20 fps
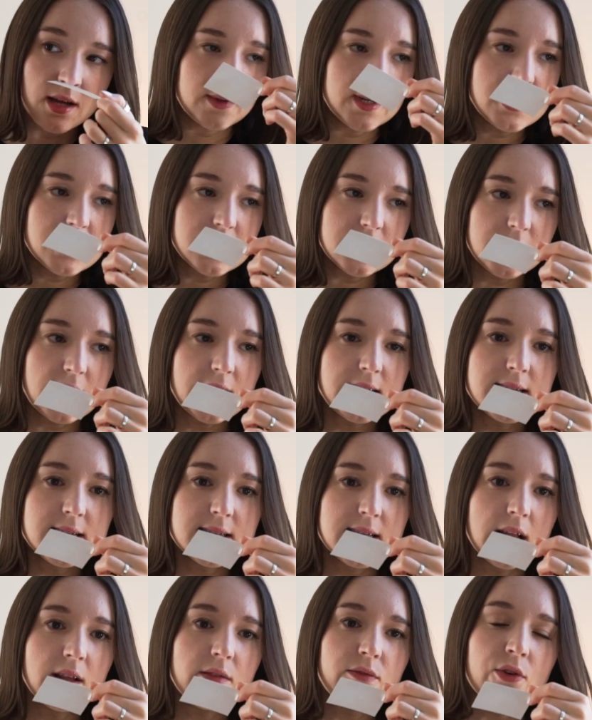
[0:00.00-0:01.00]
It's a nice
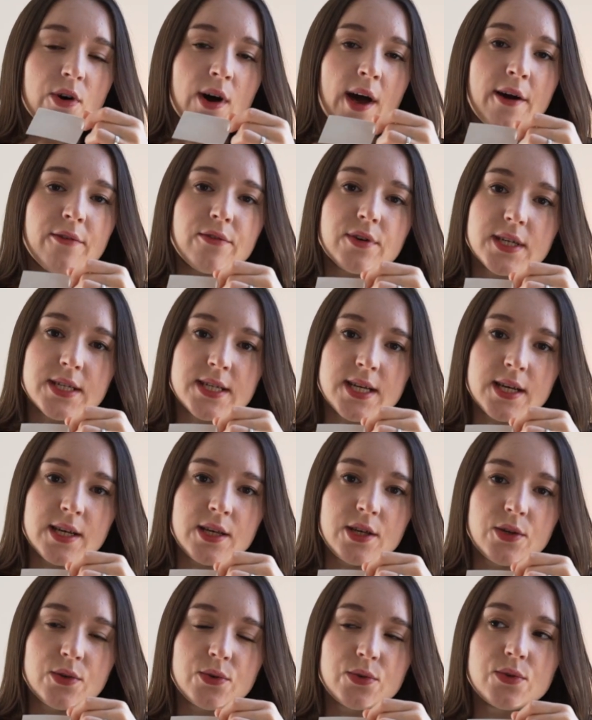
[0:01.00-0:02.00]
scent for everyday
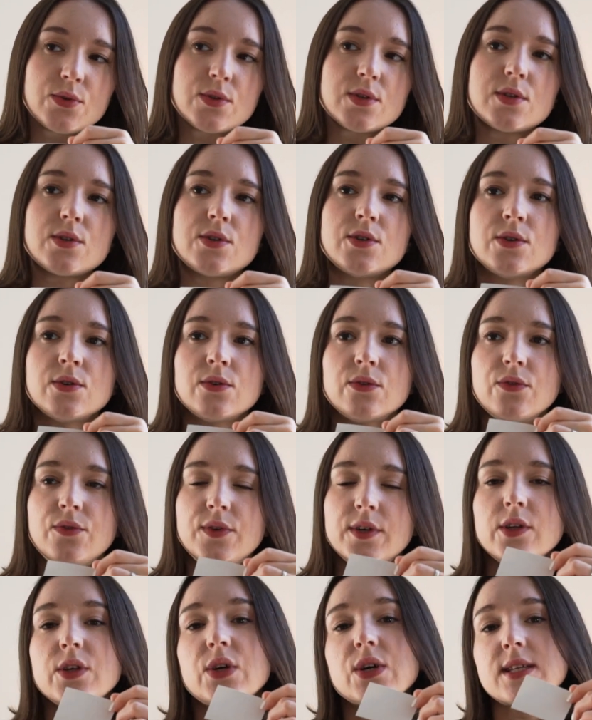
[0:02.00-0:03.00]
use, to
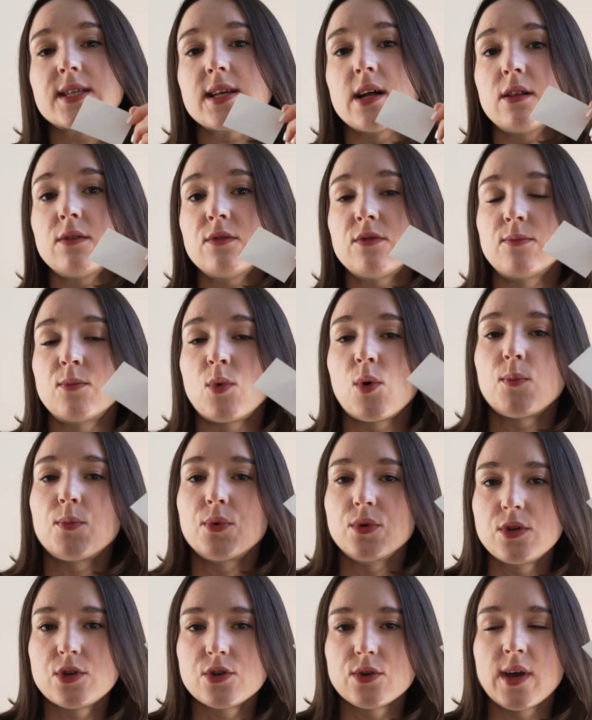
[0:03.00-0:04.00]
feel yourself more
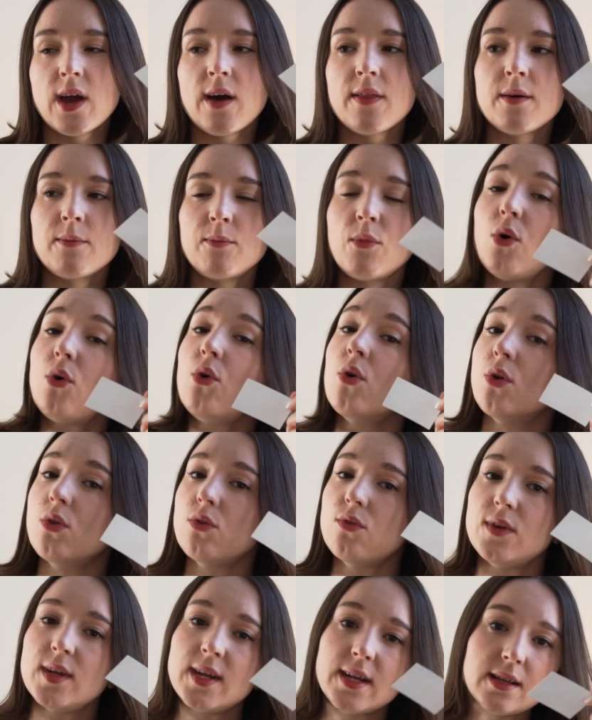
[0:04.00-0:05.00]
put together, more
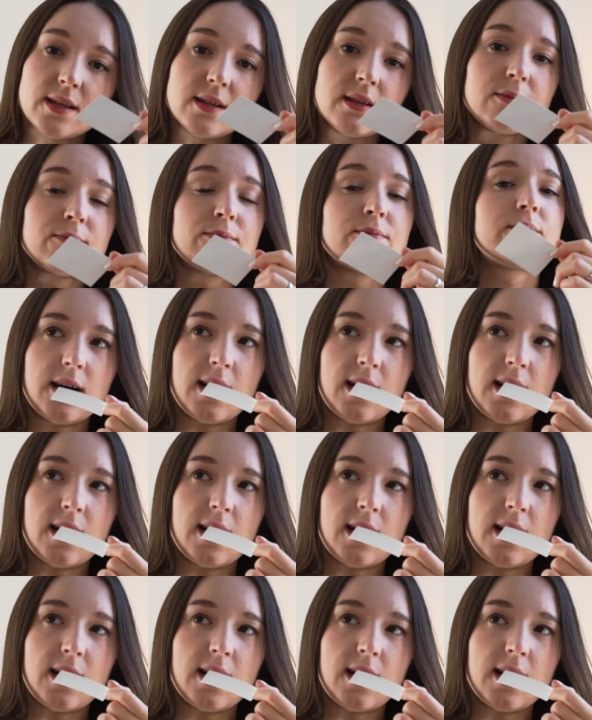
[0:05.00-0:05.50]
confident.